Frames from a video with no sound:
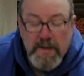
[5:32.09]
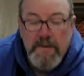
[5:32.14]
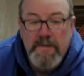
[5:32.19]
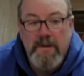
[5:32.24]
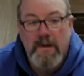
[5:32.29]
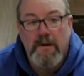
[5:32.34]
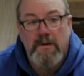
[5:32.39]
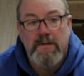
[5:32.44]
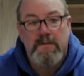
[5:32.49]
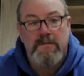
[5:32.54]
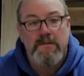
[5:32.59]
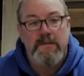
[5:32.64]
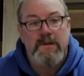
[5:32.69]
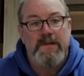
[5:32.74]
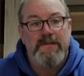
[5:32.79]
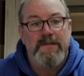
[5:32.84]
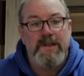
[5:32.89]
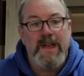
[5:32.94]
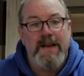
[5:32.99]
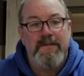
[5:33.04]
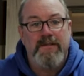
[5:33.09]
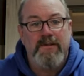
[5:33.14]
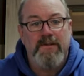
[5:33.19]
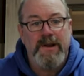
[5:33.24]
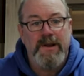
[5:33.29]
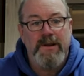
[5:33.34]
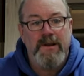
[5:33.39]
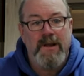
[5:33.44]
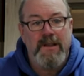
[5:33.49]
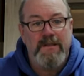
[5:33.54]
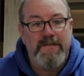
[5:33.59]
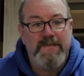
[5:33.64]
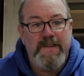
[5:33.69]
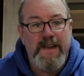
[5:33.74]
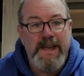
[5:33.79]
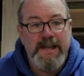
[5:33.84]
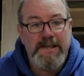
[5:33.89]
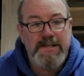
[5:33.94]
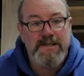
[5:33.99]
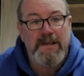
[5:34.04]
So if you have it written on the
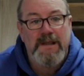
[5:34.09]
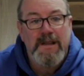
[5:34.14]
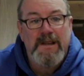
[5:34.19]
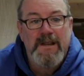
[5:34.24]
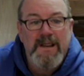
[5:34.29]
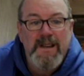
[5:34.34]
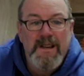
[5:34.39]
face,